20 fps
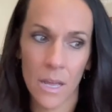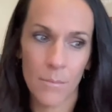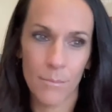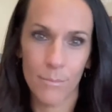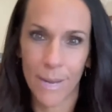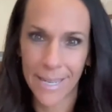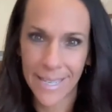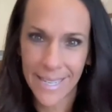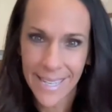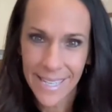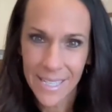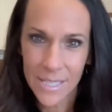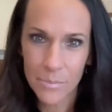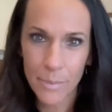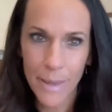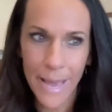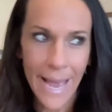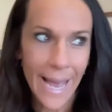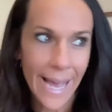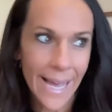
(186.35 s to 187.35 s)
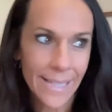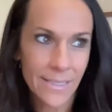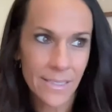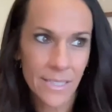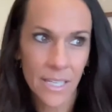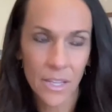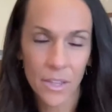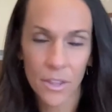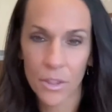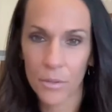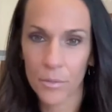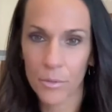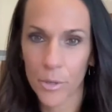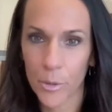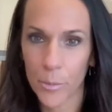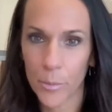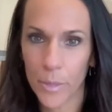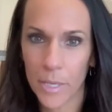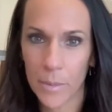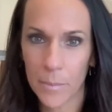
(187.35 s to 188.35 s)
Money is passing
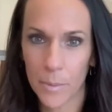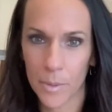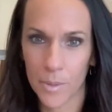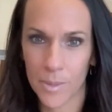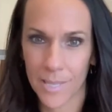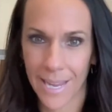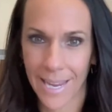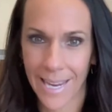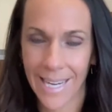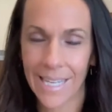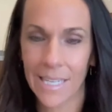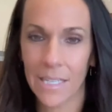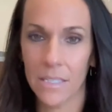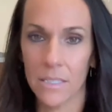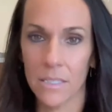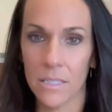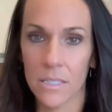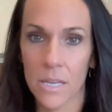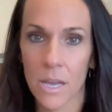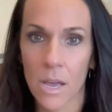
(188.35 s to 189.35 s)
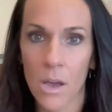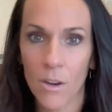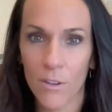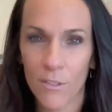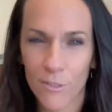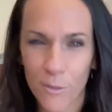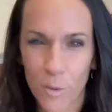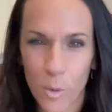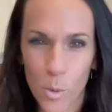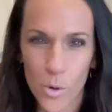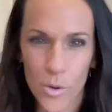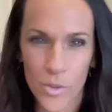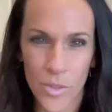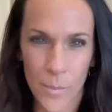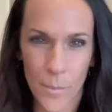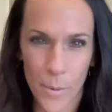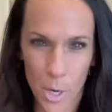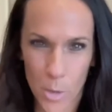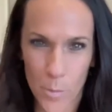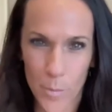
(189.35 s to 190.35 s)
through people's hands for the
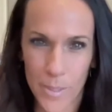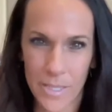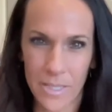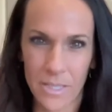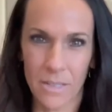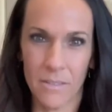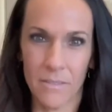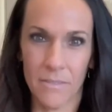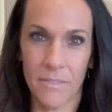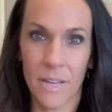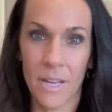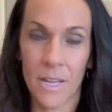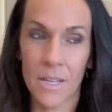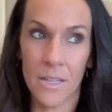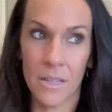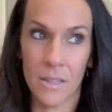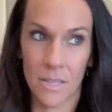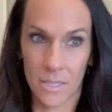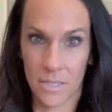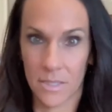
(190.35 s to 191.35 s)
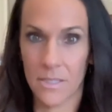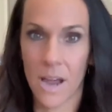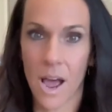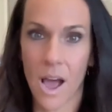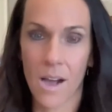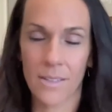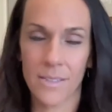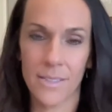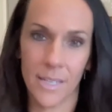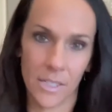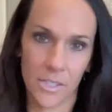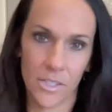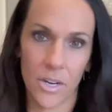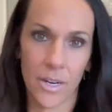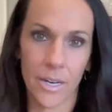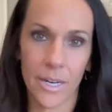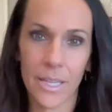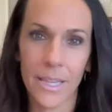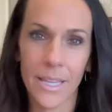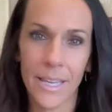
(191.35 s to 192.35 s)
purpose of this toxic,
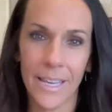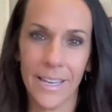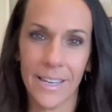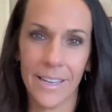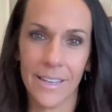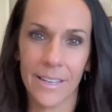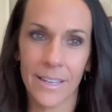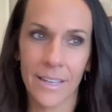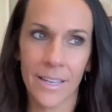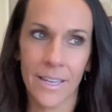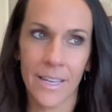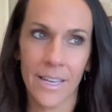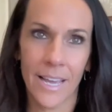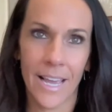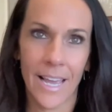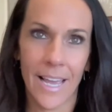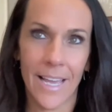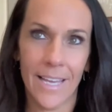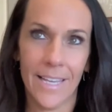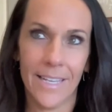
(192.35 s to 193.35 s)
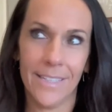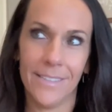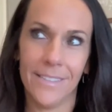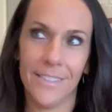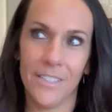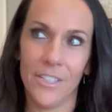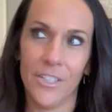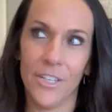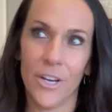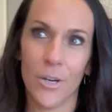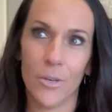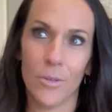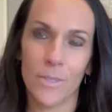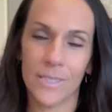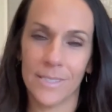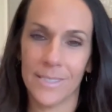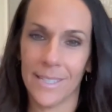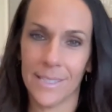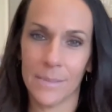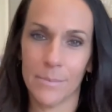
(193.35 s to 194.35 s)
dark thing. And, you know,
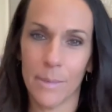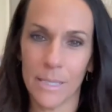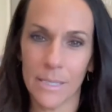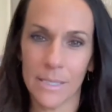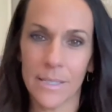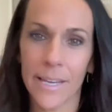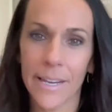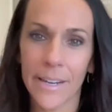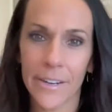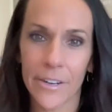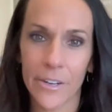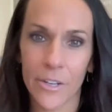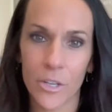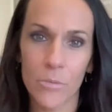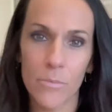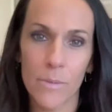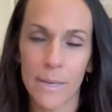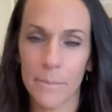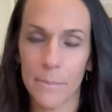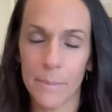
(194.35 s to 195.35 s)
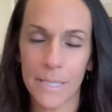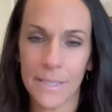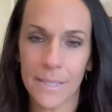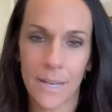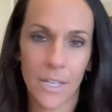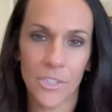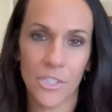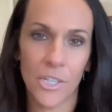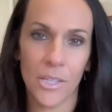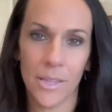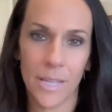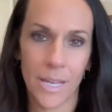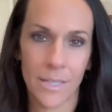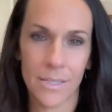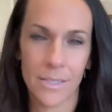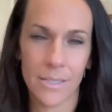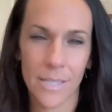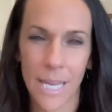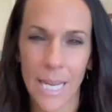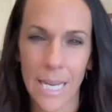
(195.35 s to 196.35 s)
six months later, you might be touching that
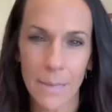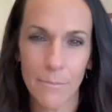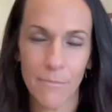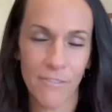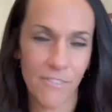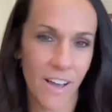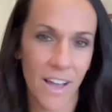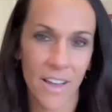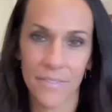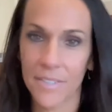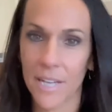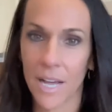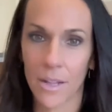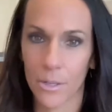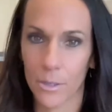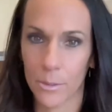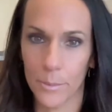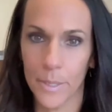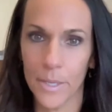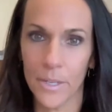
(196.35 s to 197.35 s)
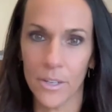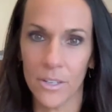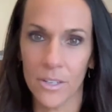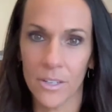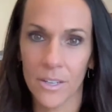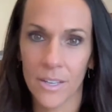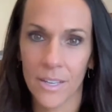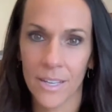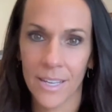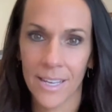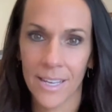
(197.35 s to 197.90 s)
same $5 bill.